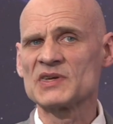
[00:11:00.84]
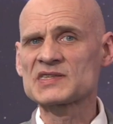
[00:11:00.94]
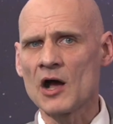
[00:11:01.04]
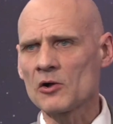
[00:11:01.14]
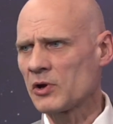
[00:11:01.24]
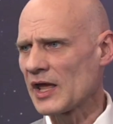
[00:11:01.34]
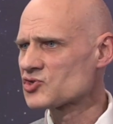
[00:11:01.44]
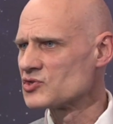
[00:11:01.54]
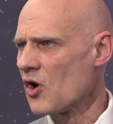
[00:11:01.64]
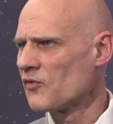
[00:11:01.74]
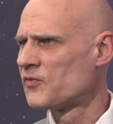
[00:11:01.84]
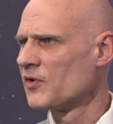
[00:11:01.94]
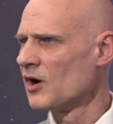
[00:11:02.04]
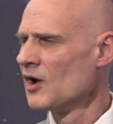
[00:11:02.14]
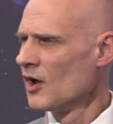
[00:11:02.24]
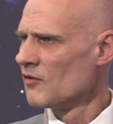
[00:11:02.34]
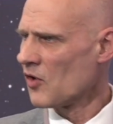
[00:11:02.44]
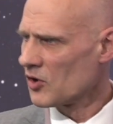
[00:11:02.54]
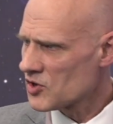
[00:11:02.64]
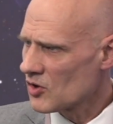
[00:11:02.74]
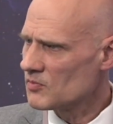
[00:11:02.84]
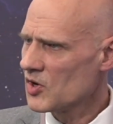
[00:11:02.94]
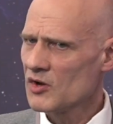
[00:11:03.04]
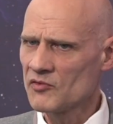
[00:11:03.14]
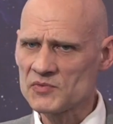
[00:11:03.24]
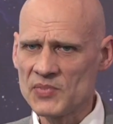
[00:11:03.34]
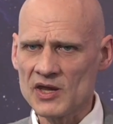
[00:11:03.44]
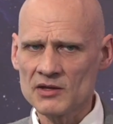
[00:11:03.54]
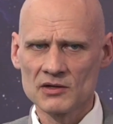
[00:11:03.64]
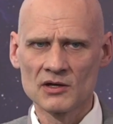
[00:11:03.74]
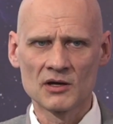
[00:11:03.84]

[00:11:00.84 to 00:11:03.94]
miscalculation of volume would be